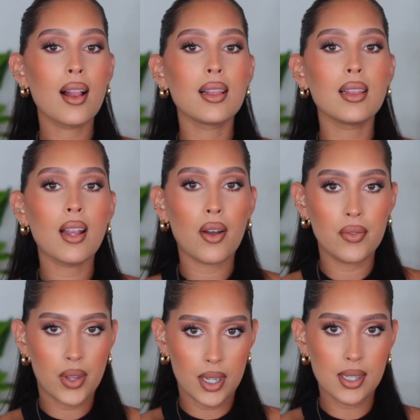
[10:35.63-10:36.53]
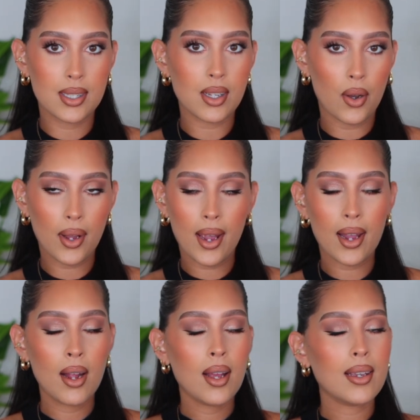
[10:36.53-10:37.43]
Love this,
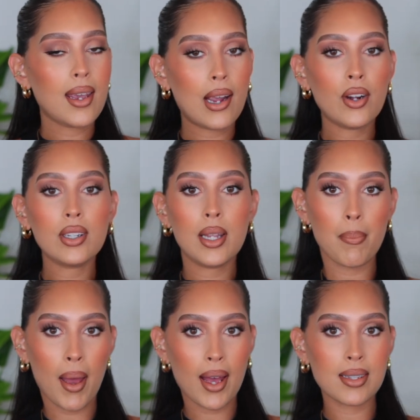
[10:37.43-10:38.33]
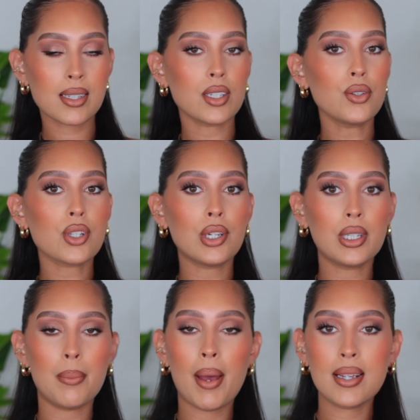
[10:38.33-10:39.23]
okay? Get her lip mask, use her
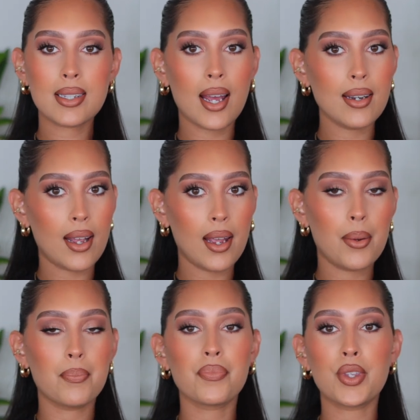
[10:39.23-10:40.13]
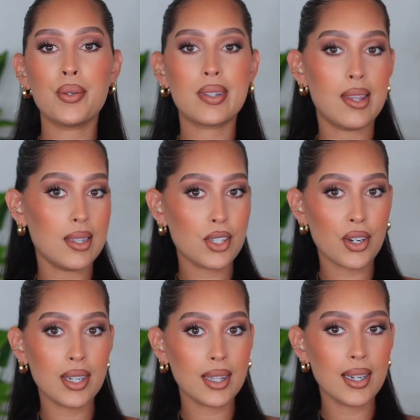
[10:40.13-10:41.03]
lip mask at night, use this
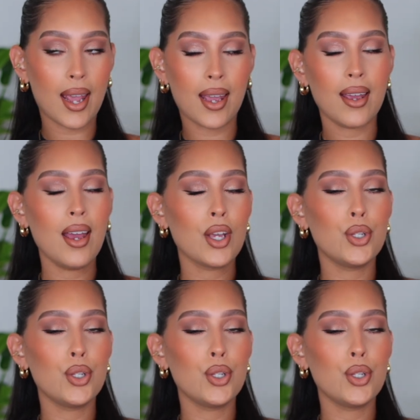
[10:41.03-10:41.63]
during the day.